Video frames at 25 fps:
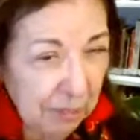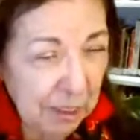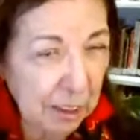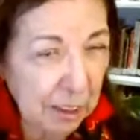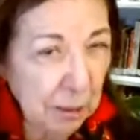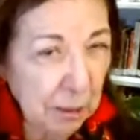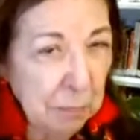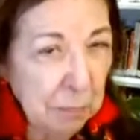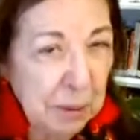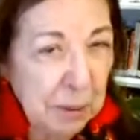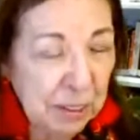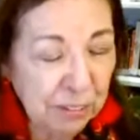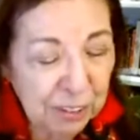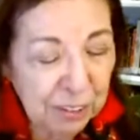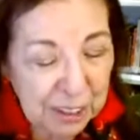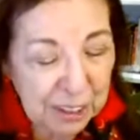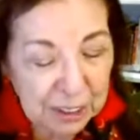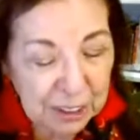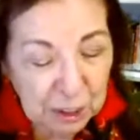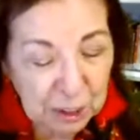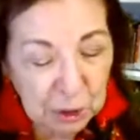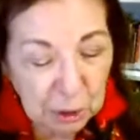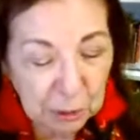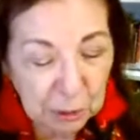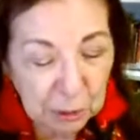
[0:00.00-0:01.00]
little bit of
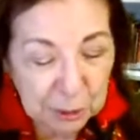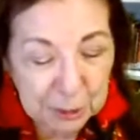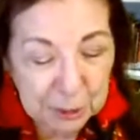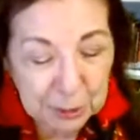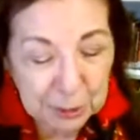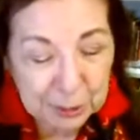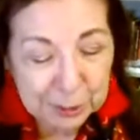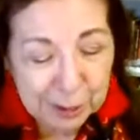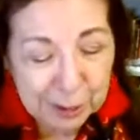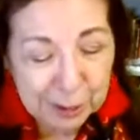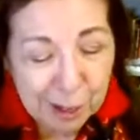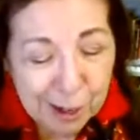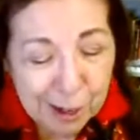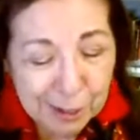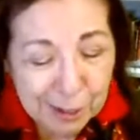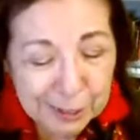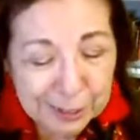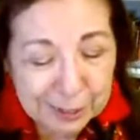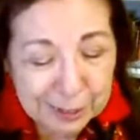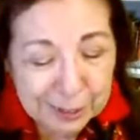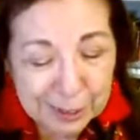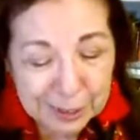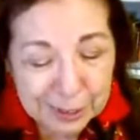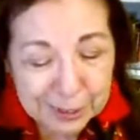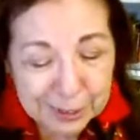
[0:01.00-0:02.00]
historical
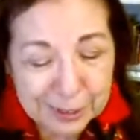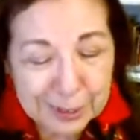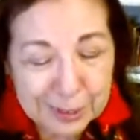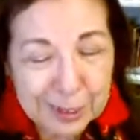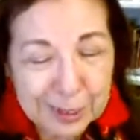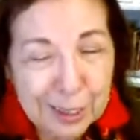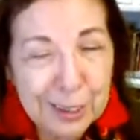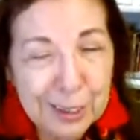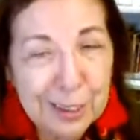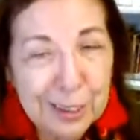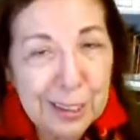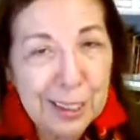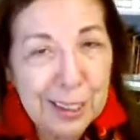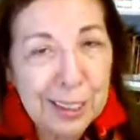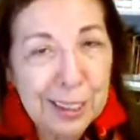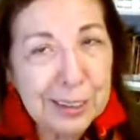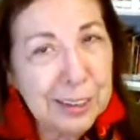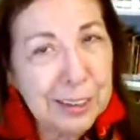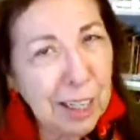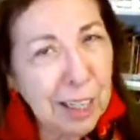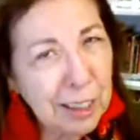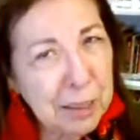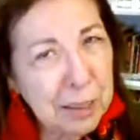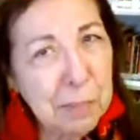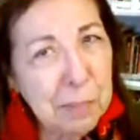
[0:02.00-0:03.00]
context, I
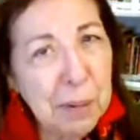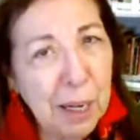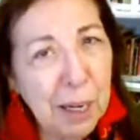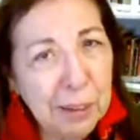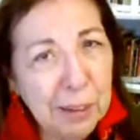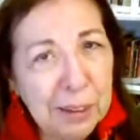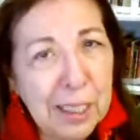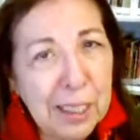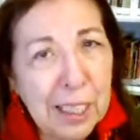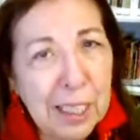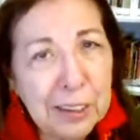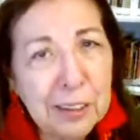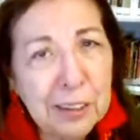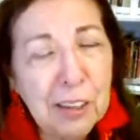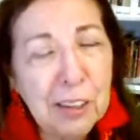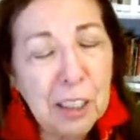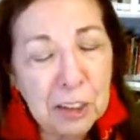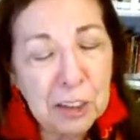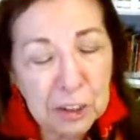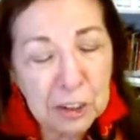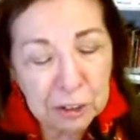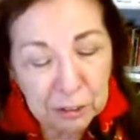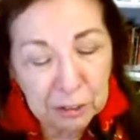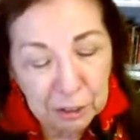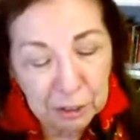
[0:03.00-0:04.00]
talk about that
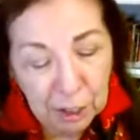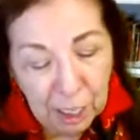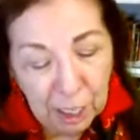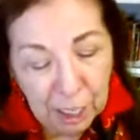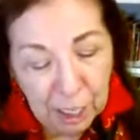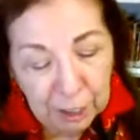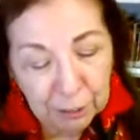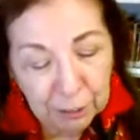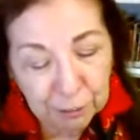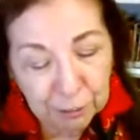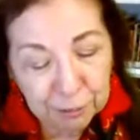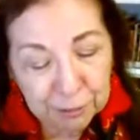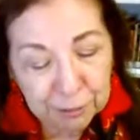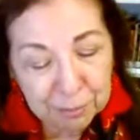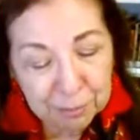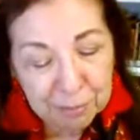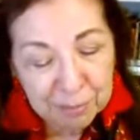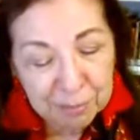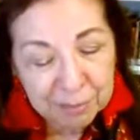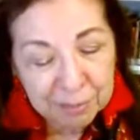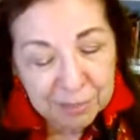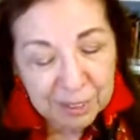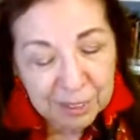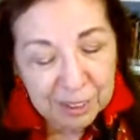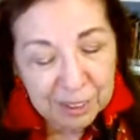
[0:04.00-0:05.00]
cultural life.
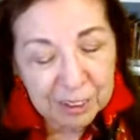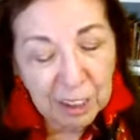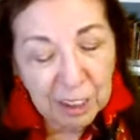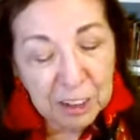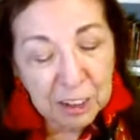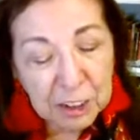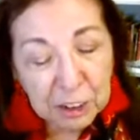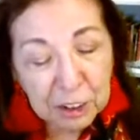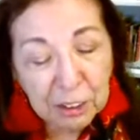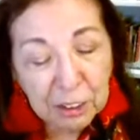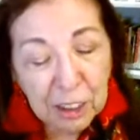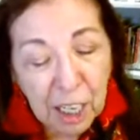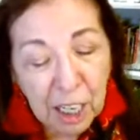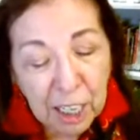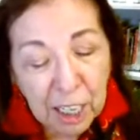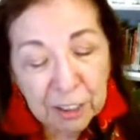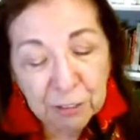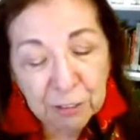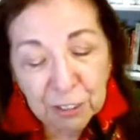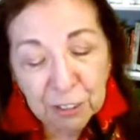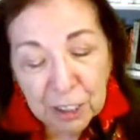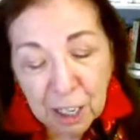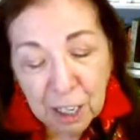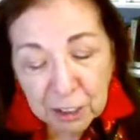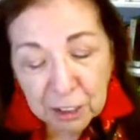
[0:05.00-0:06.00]
Cultural
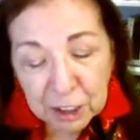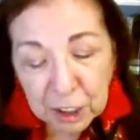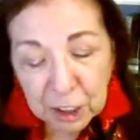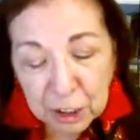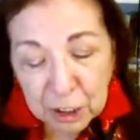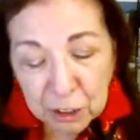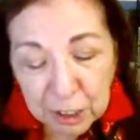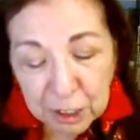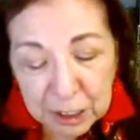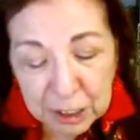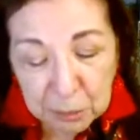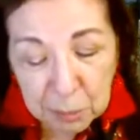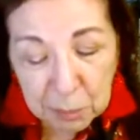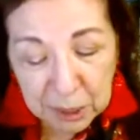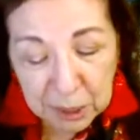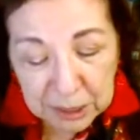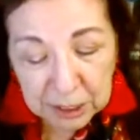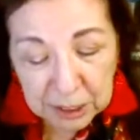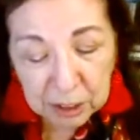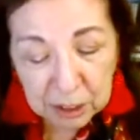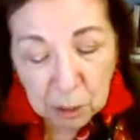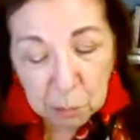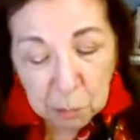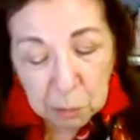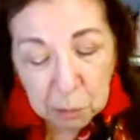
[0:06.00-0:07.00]
life along the US
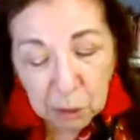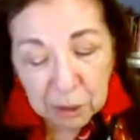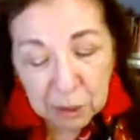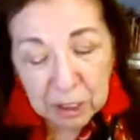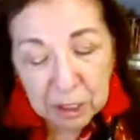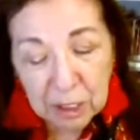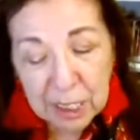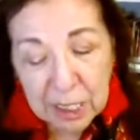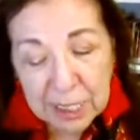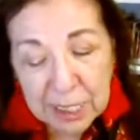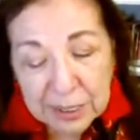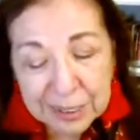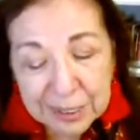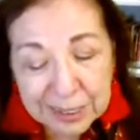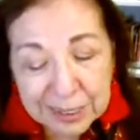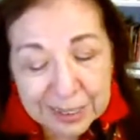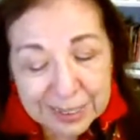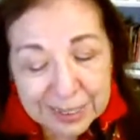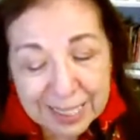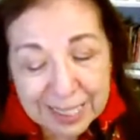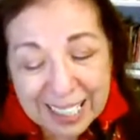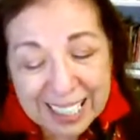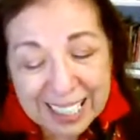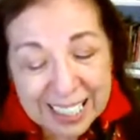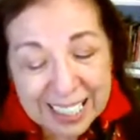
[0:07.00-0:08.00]
Mexico borderlands
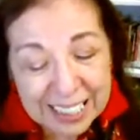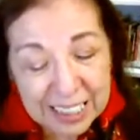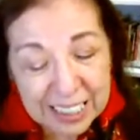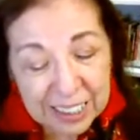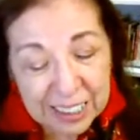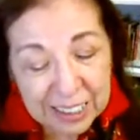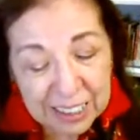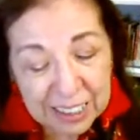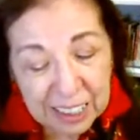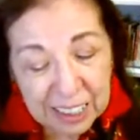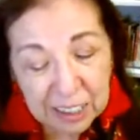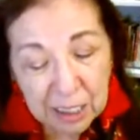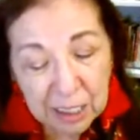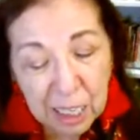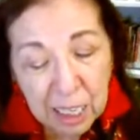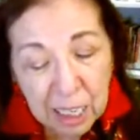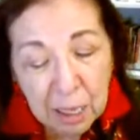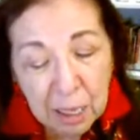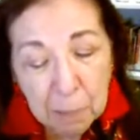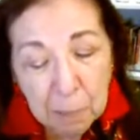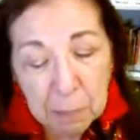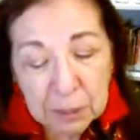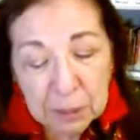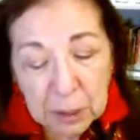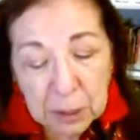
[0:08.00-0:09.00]
is anything
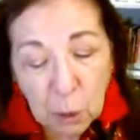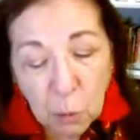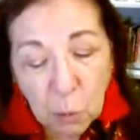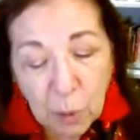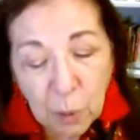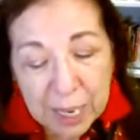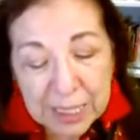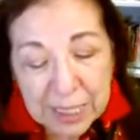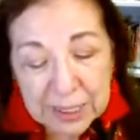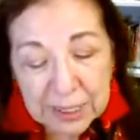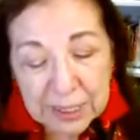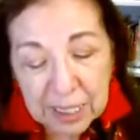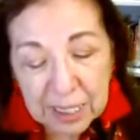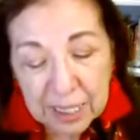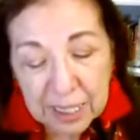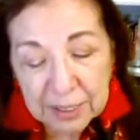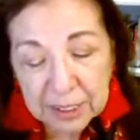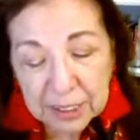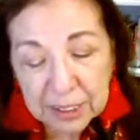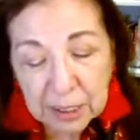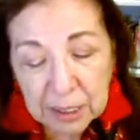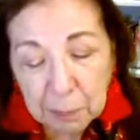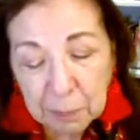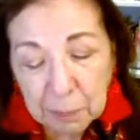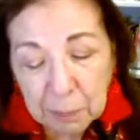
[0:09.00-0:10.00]
but the
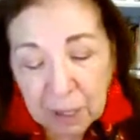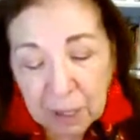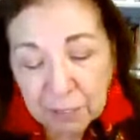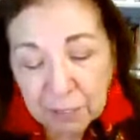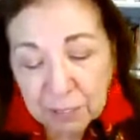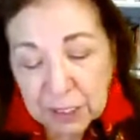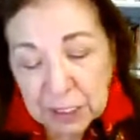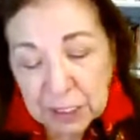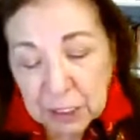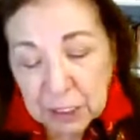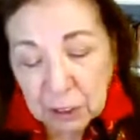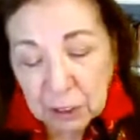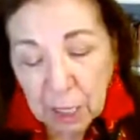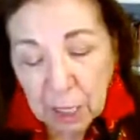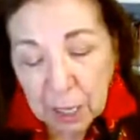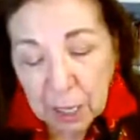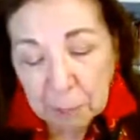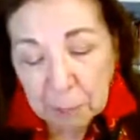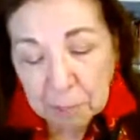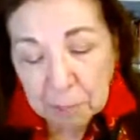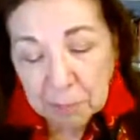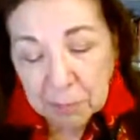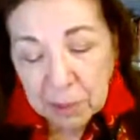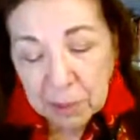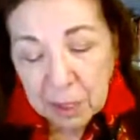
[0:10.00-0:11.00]
wasteland some have
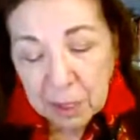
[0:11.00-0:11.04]
described.